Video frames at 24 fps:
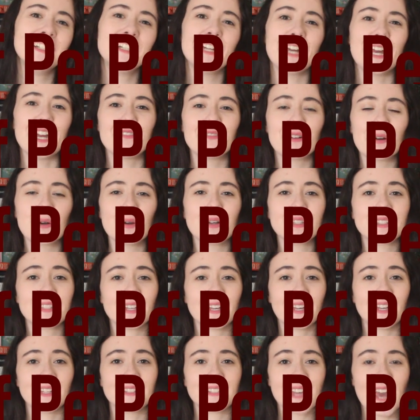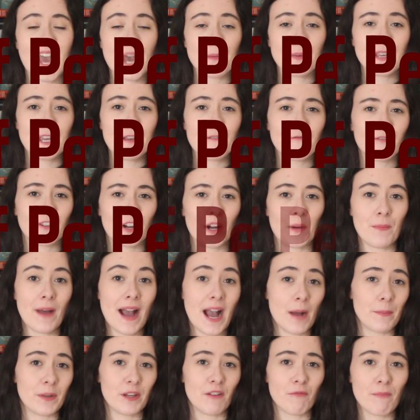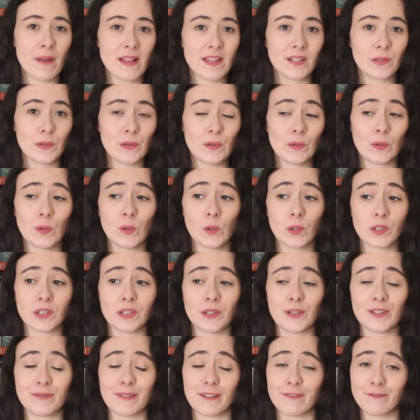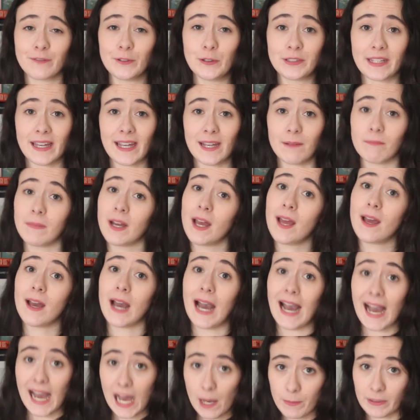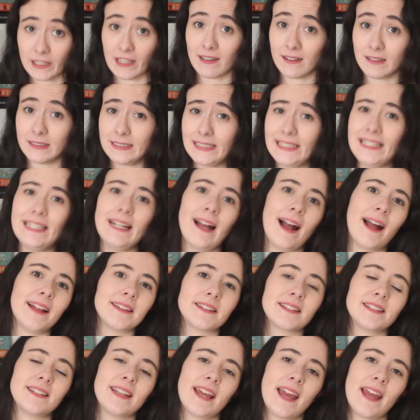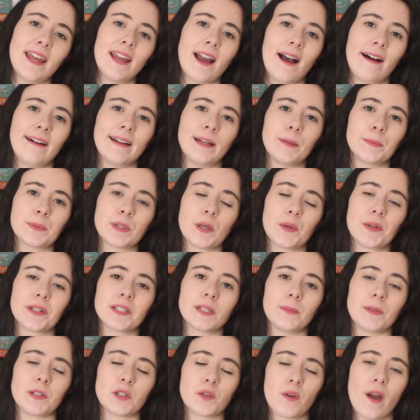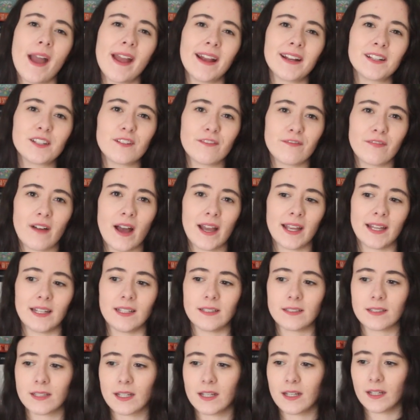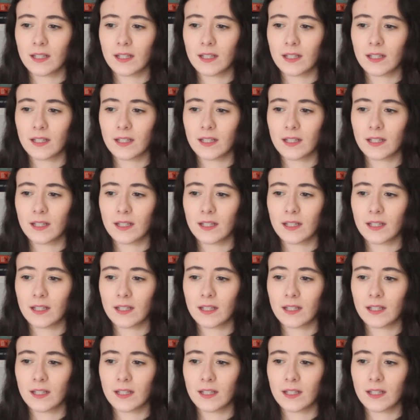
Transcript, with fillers: Hey folks, it's Abi from Abi of Pellinor, or to use my full name, Abigail, and today I am going to be trying to find